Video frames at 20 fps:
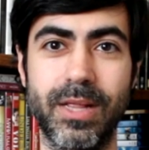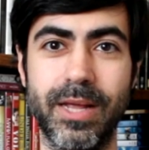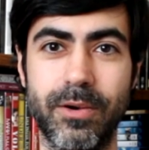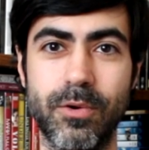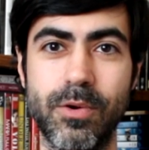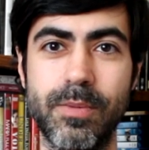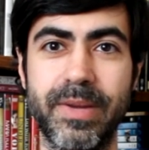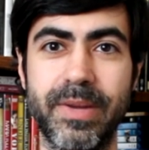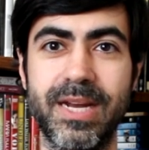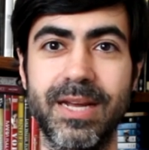La
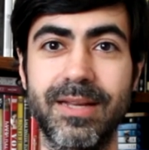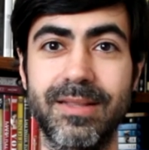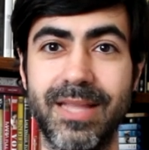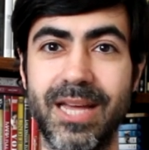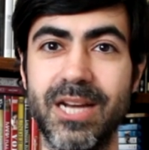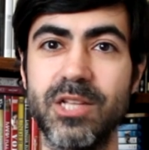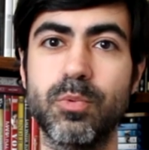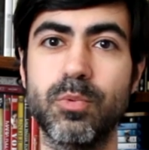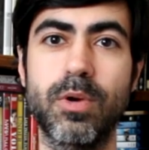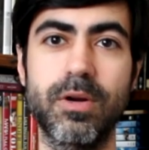Colmena, and
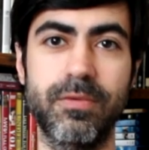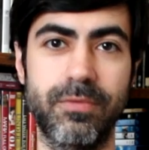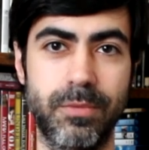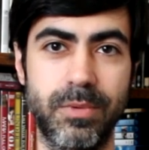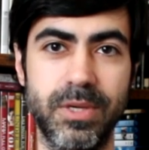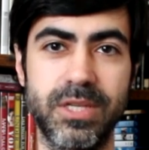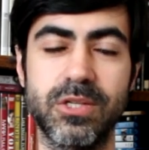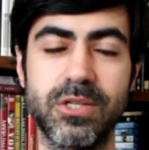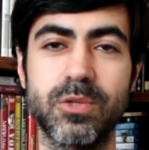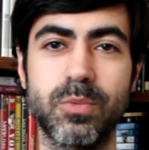that is one of the
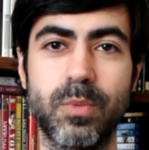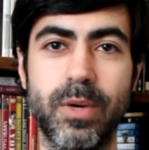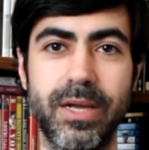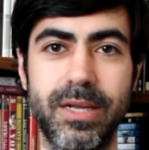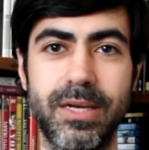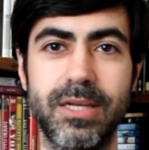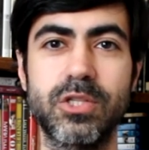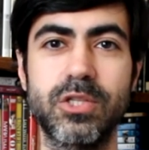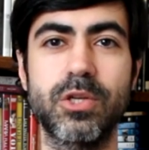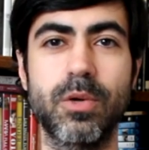reasons why
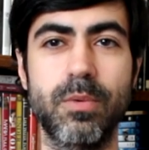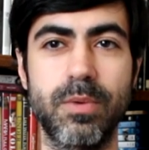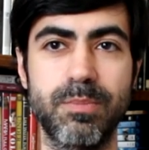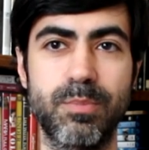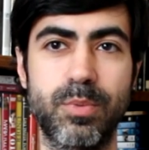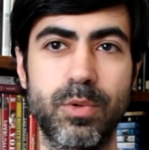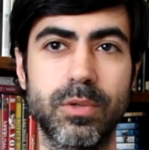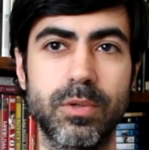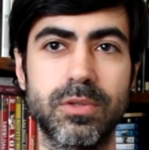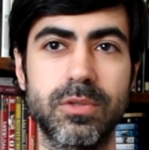it is so
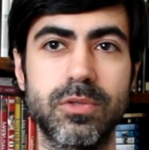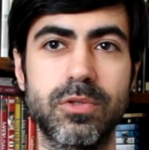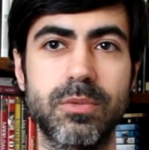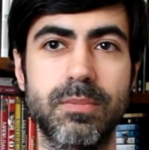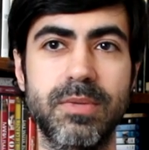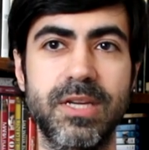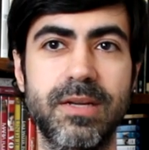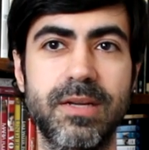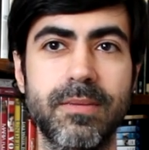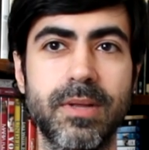important to
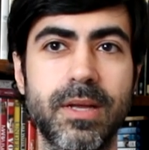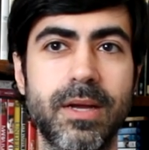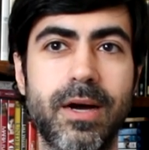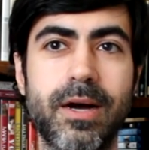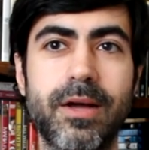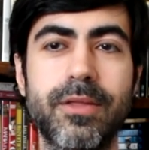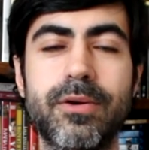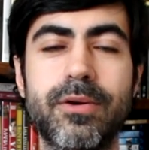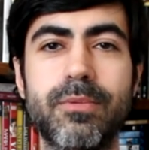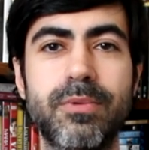me.
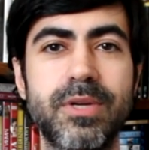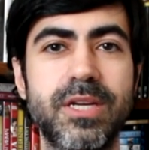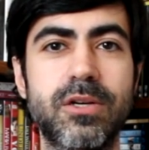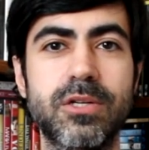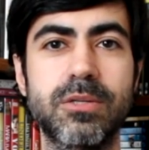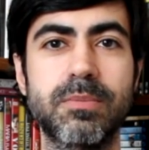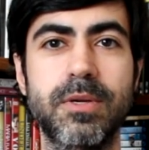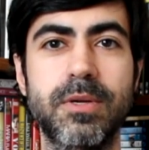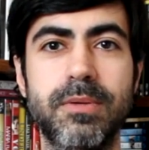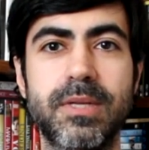Other
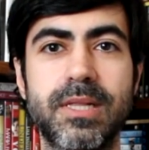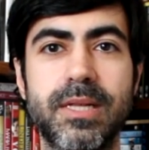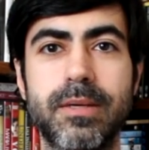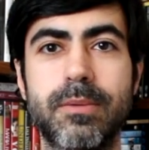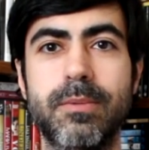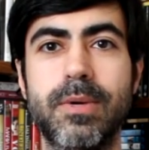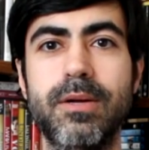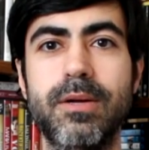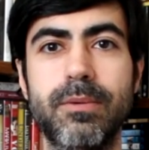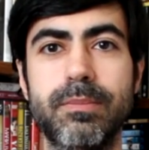readers may be
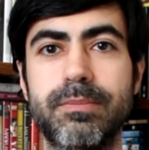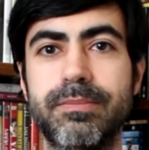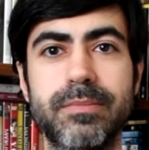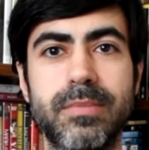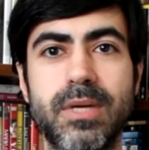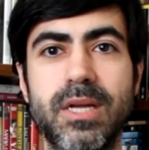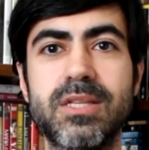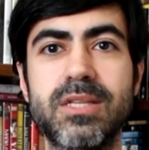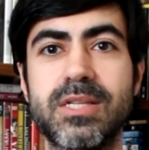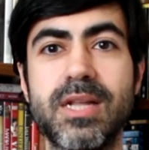like, well,
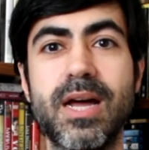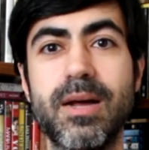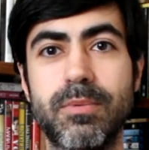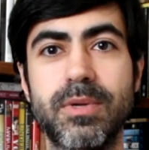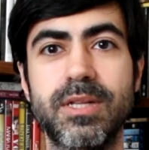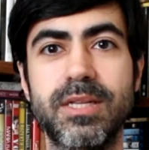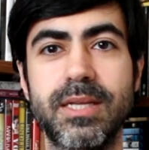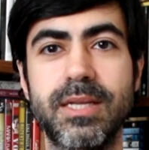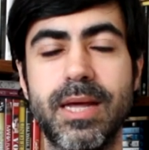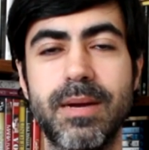it's not
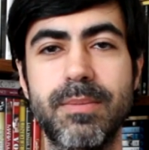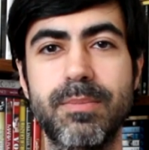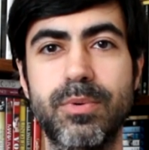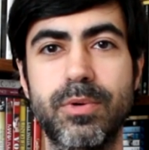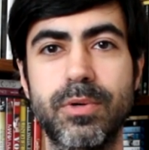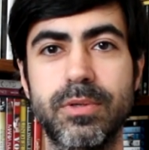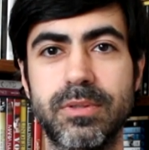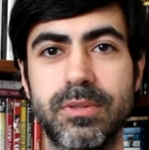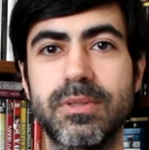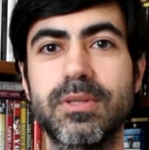really that
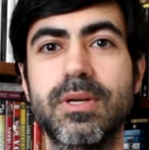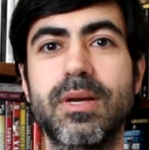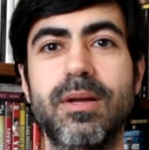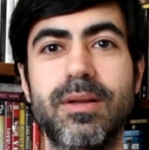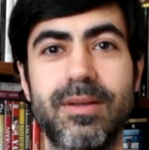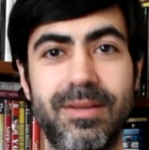important.